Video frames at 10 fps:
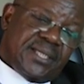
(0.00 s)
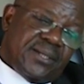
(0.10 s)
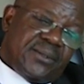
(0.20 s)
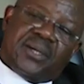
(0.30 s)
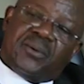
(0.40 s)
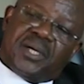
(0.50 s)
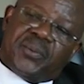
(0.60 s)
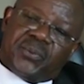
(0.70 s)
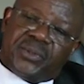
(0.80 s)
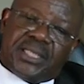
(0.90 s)
Look at what
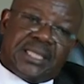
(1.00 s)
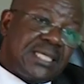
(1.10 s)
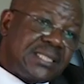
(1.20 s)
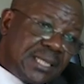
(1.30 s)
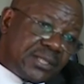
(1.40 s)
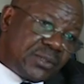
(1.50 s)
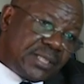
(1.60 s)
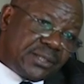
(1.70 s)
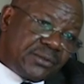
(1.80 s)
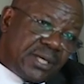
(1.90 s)
happened in the last election
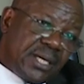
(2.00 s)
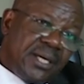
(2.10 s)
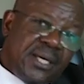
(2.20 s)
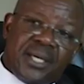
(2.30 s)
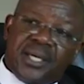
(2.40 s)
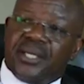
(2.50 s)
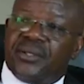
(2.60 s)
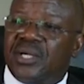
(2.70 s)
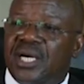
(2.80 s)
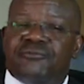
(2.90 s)
in Nigeria.
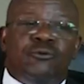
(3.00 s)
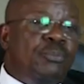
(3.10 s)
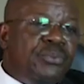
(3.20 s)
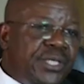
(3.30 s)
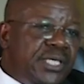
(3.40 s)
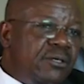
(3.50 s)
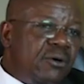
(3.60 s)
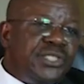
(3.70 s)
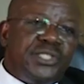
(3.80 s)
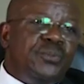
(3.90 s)
You have Obi,
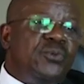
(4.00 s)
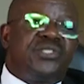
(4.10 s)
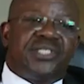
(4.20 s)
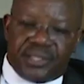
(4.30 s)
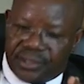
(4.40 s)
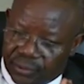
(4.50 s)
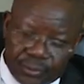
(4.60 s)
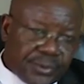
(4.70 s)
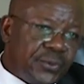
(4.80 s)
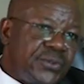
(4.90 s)
all the Igbo say
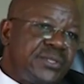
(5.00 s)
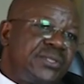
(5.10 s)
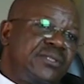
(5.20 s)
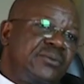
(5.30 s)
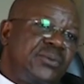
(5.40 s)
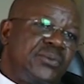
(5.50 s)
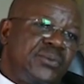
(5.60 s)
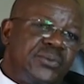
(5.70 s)
Obi must rule.